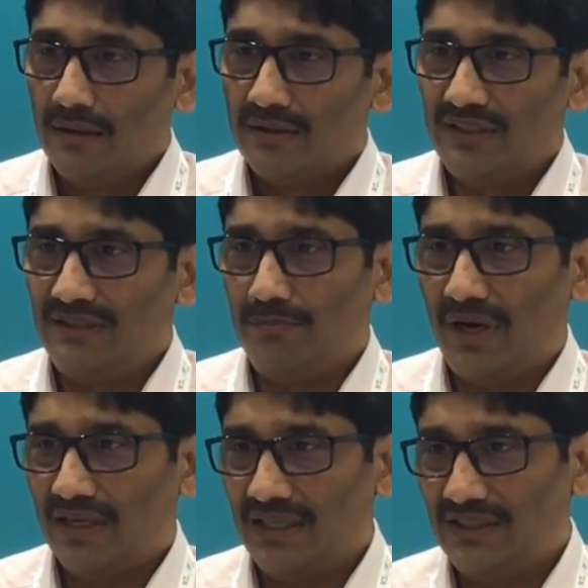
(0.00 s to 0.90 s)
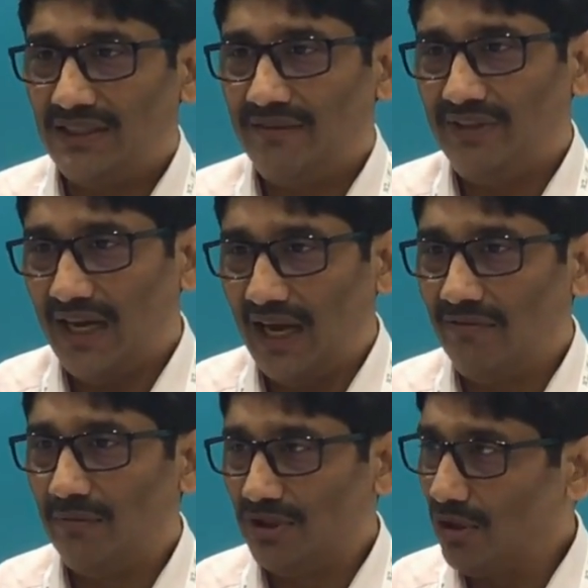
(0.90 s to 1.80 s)
See, the market share, we
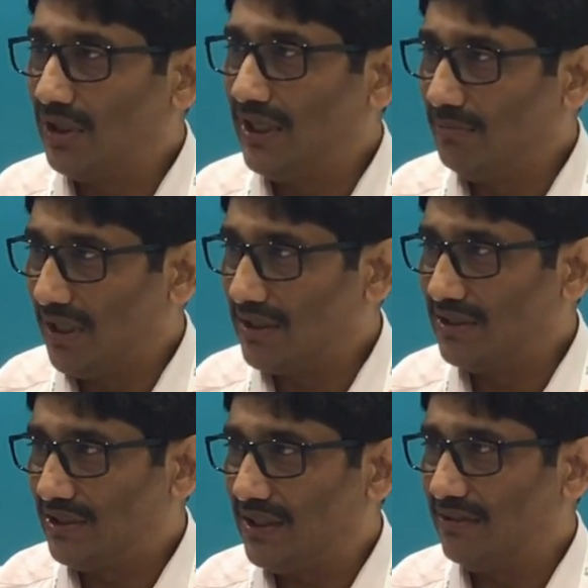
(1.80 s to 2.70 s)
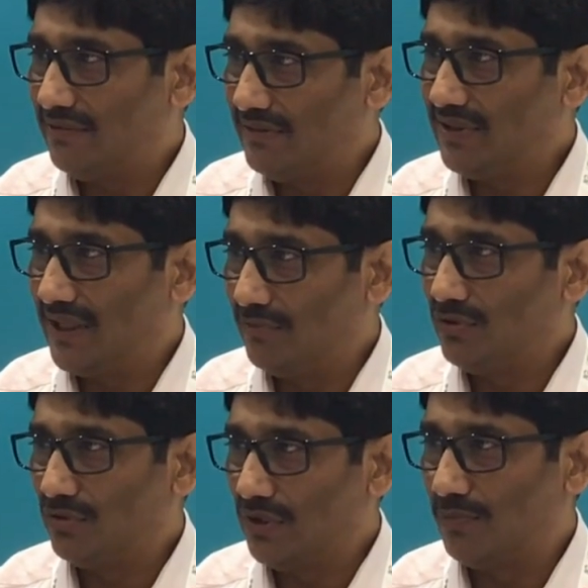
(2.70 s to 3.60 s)
have a majority market share when we come
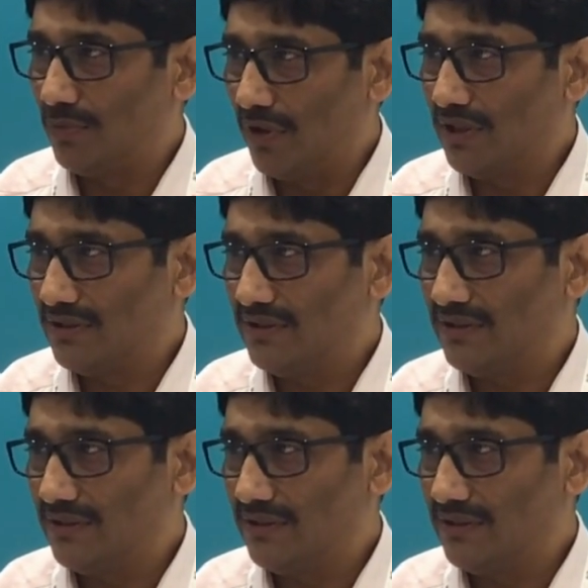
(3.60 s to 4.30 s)
to the products,